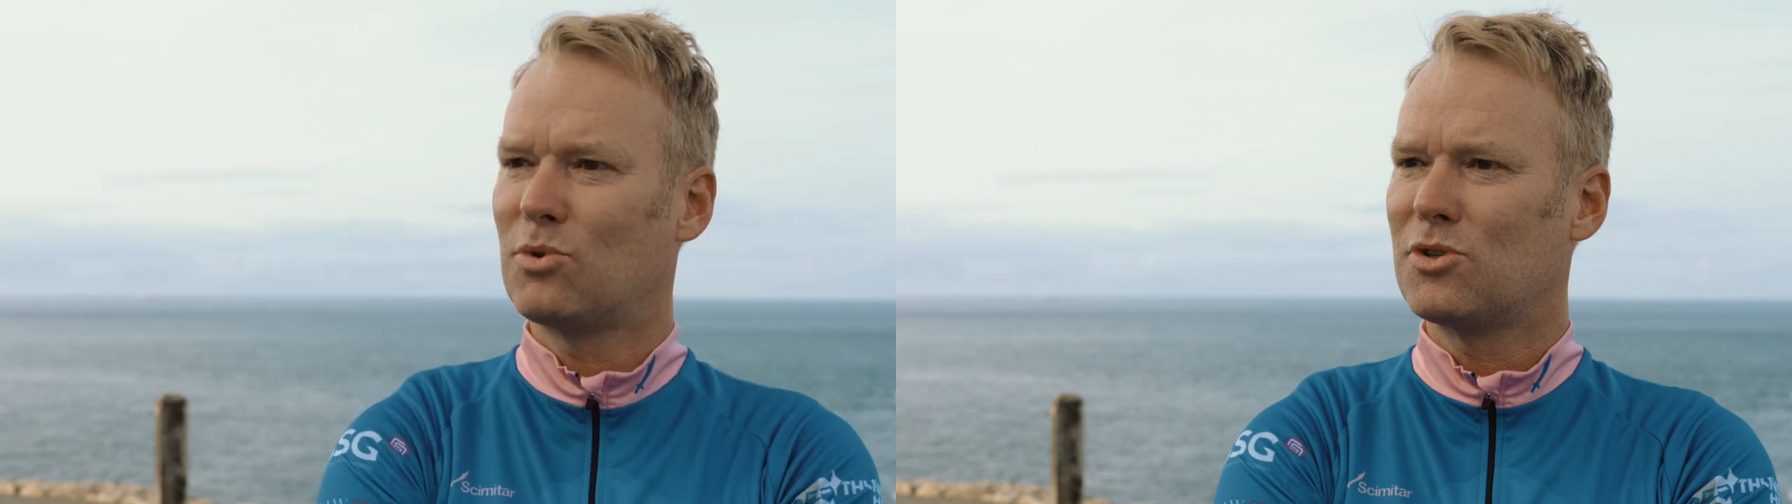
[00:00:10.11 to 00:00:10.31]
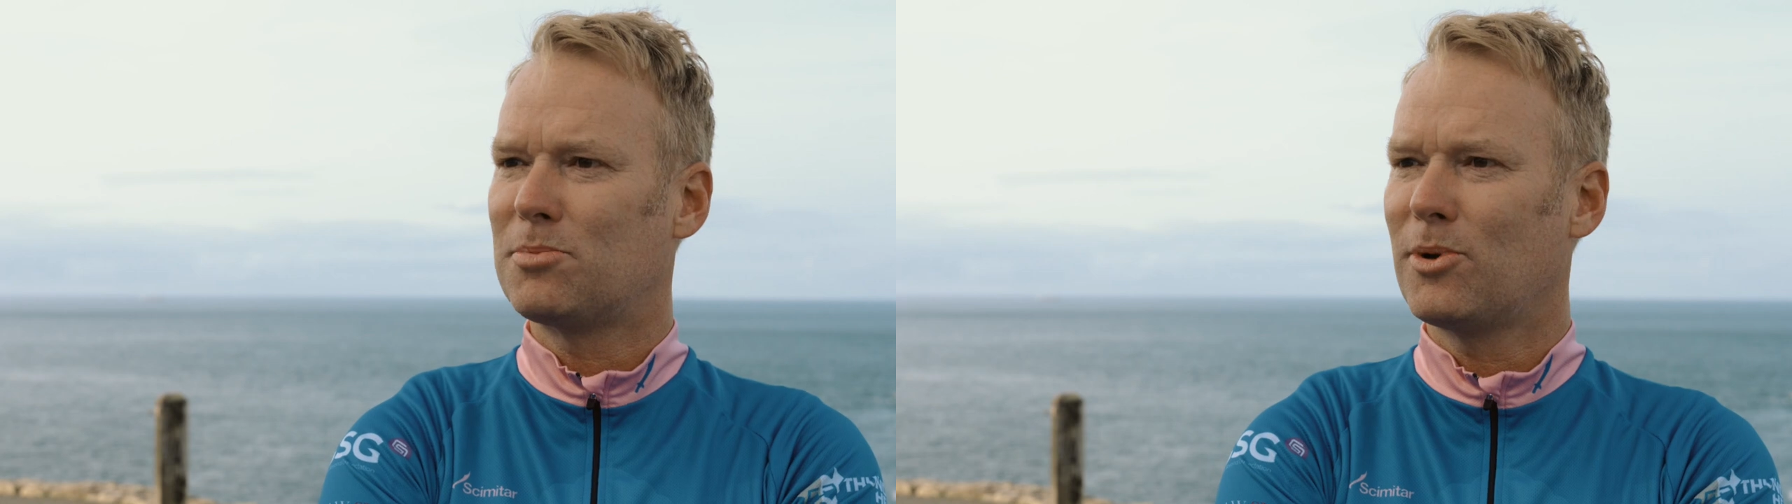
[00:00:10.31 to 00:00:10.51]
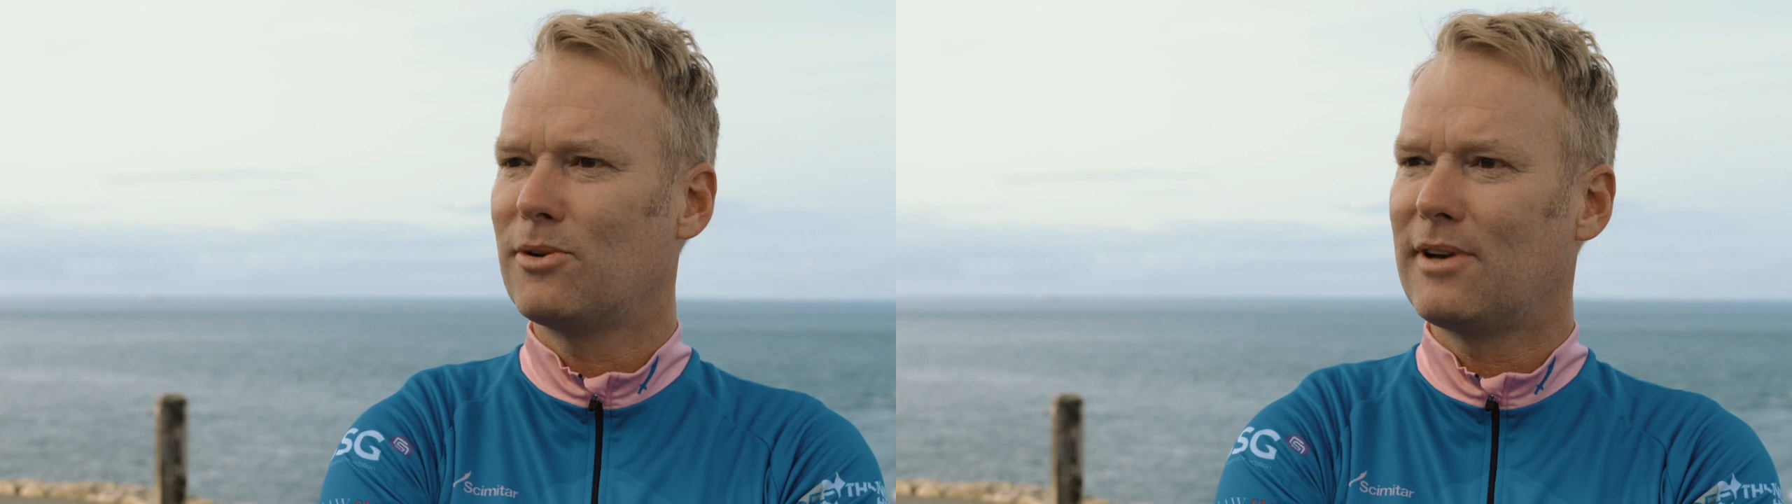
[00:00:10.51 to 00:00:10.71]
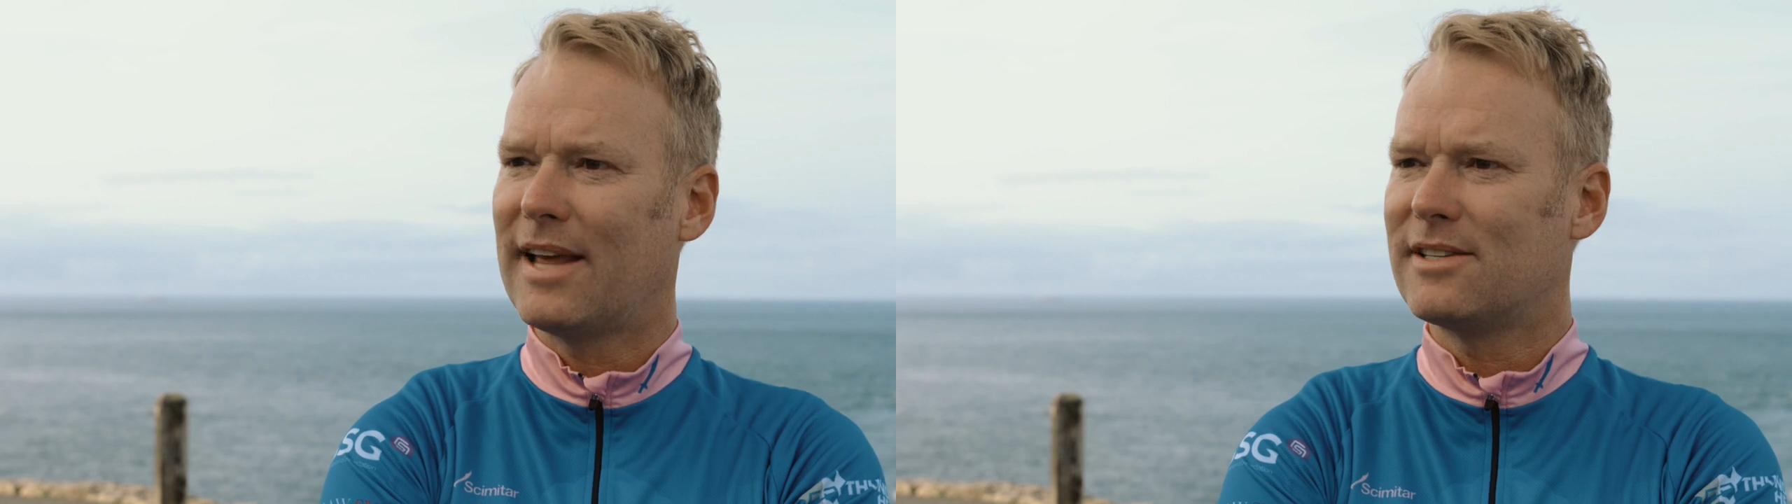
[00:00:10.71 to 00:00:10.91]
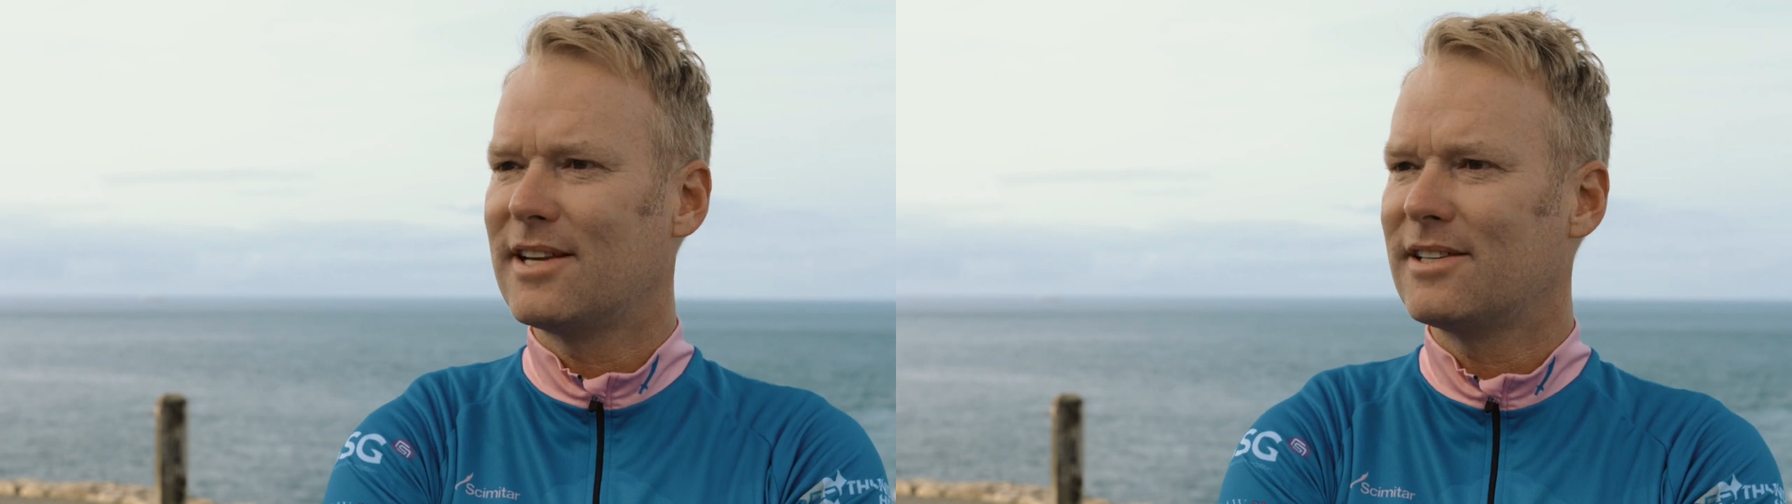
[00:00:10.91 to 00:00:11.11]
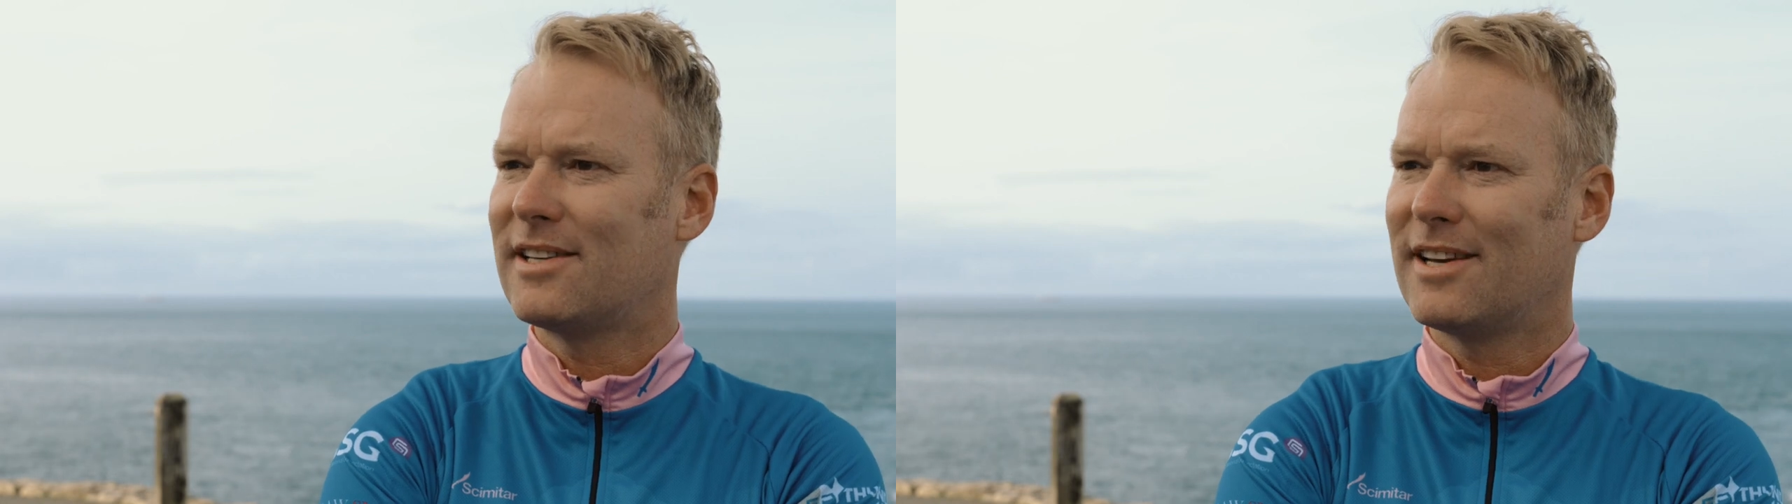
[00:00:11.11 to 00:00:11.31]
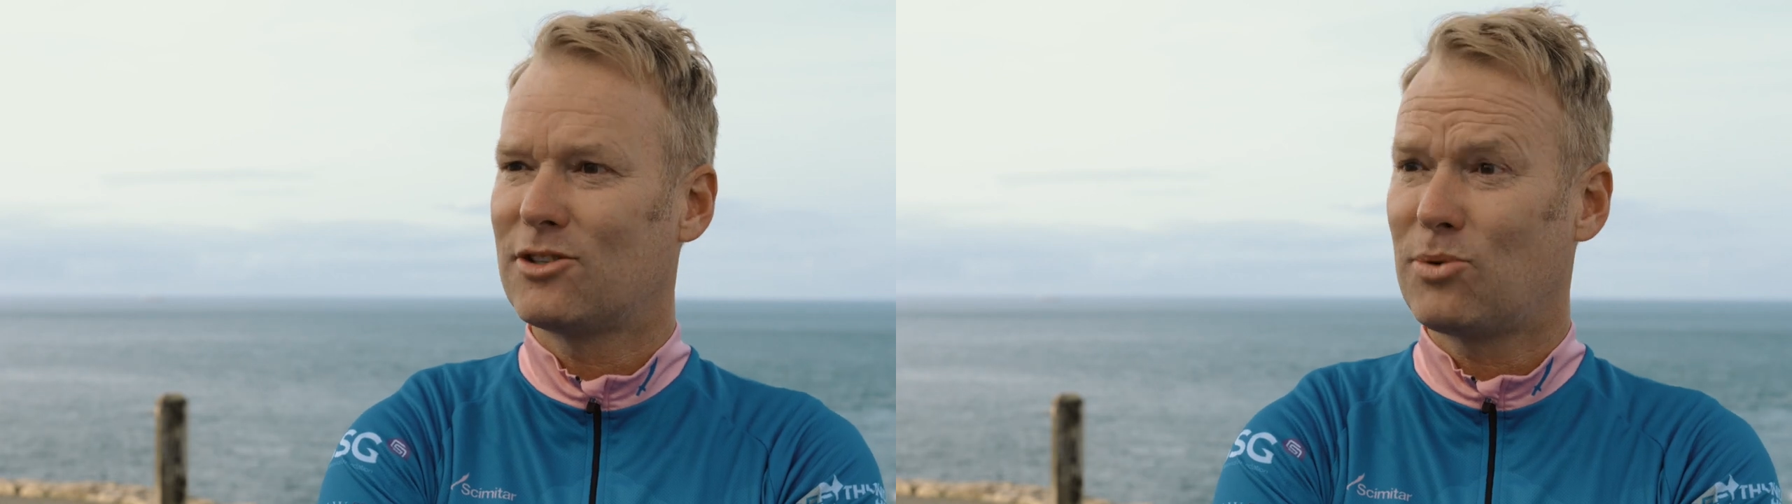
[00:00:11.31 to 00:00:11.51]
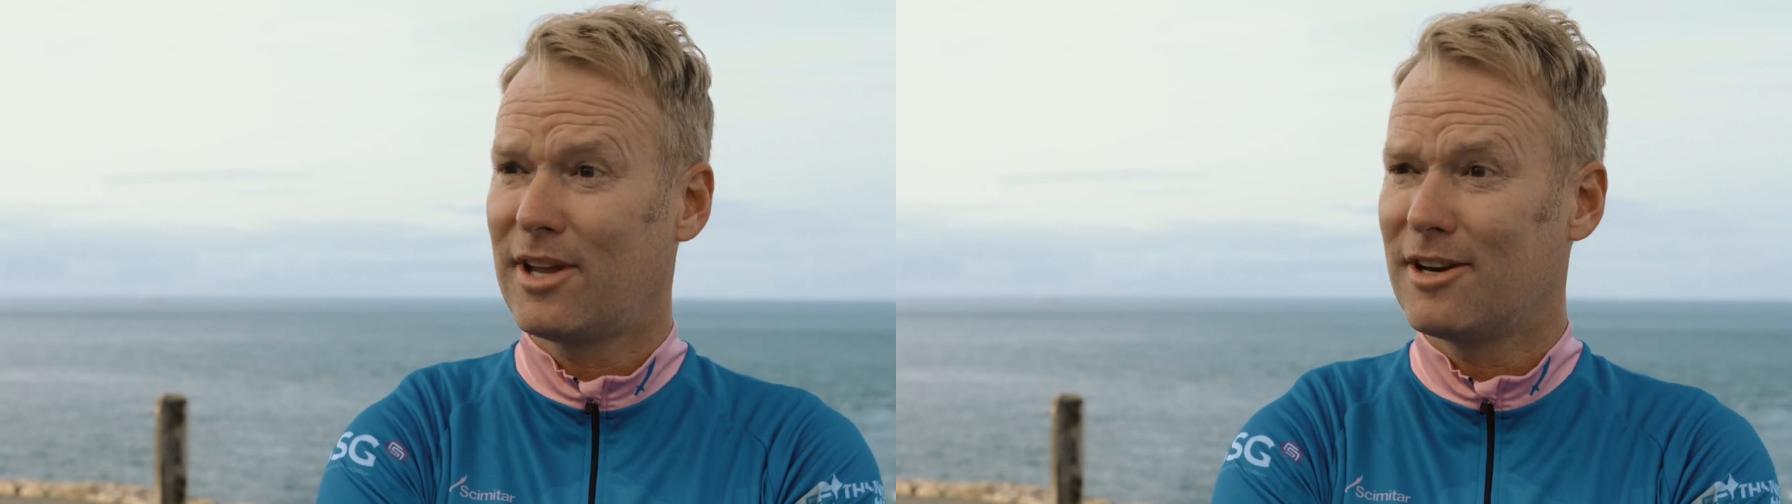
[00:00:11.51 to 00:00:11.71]
Wooden Spoon, Land's End
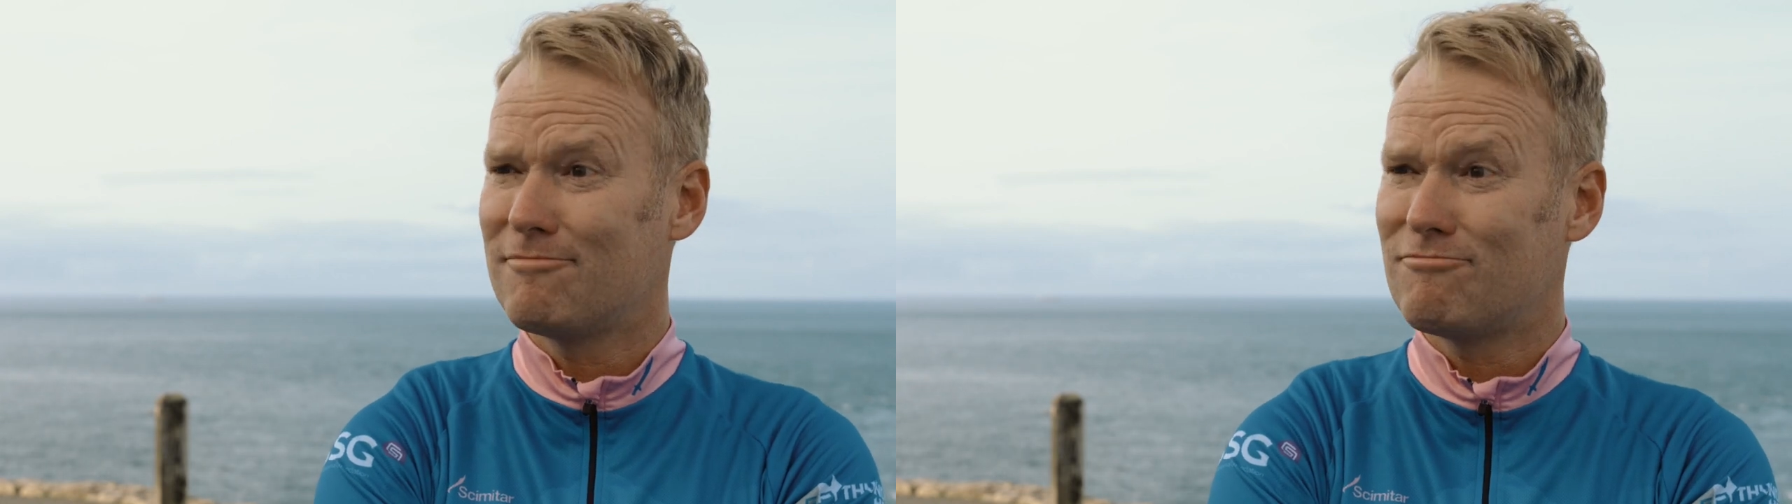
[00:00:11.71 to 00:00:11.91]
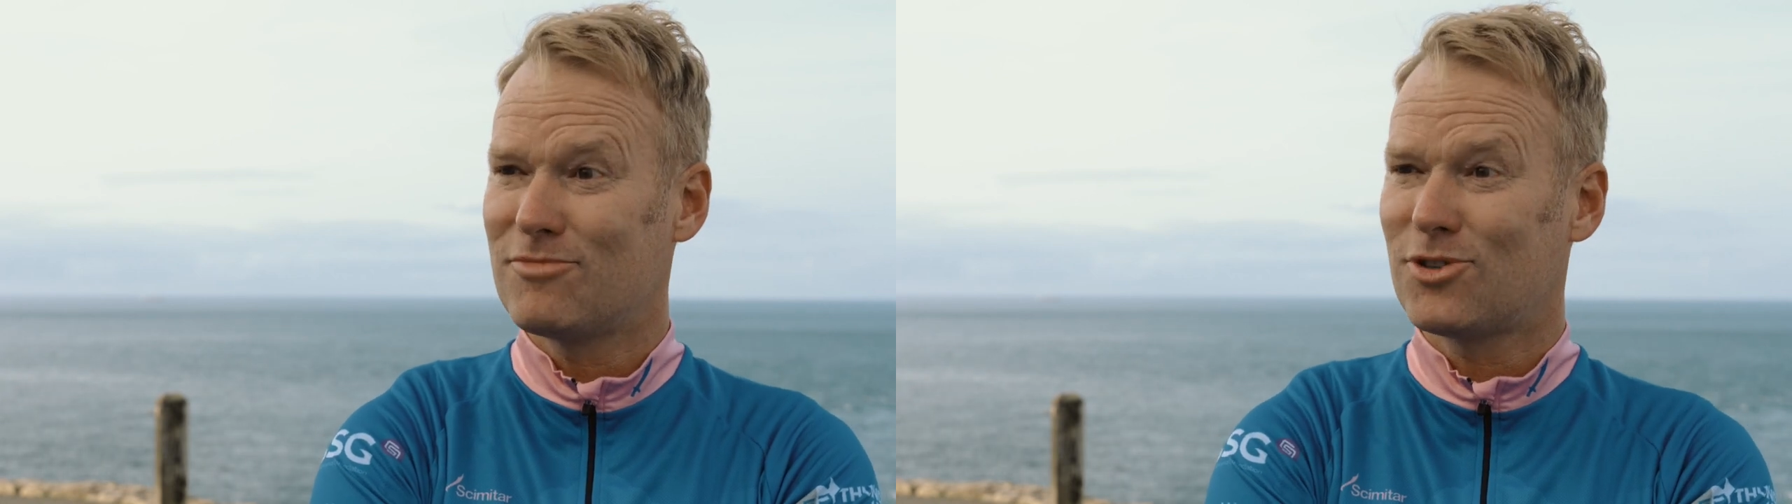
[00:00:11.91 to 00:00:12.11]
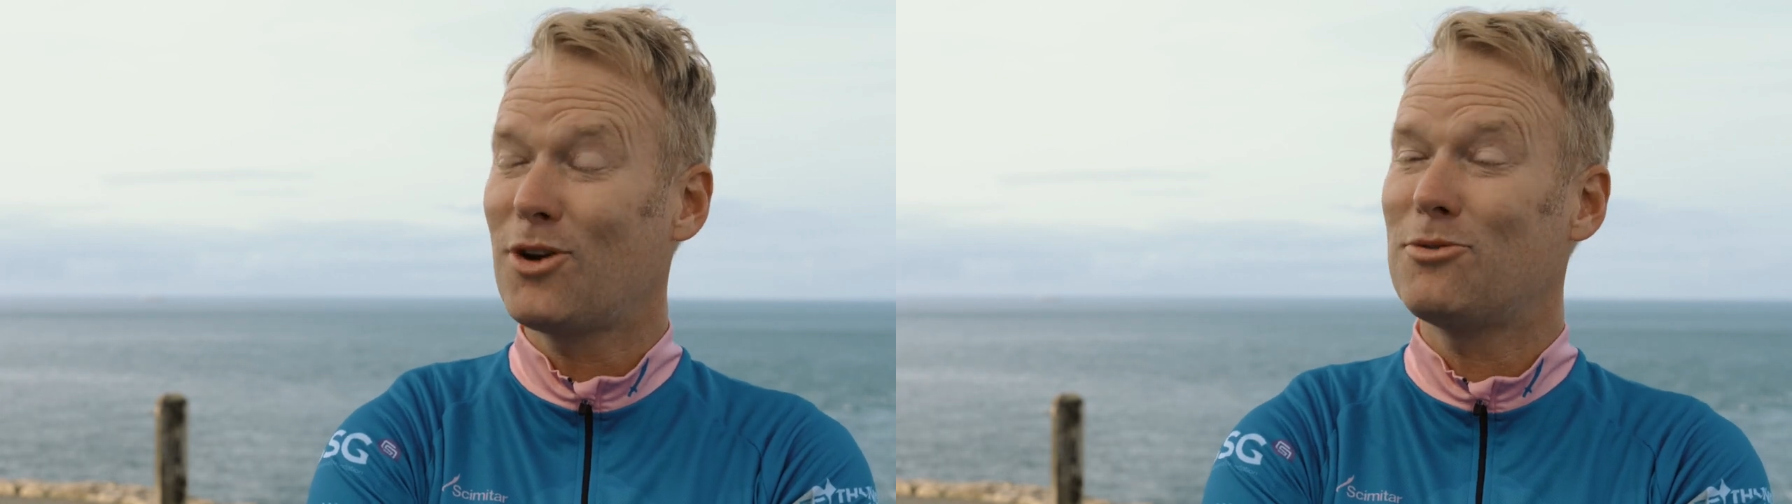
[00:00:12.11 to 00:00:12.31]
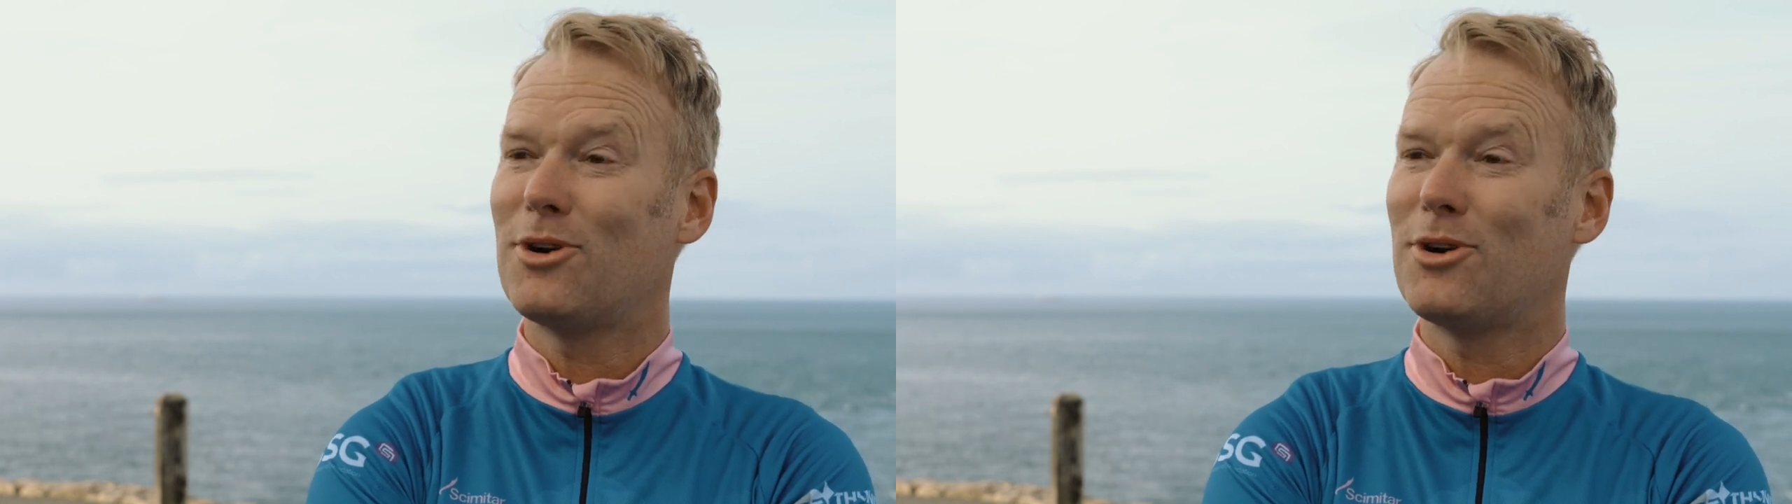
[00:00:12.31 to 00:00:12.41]
to Twickenham cycle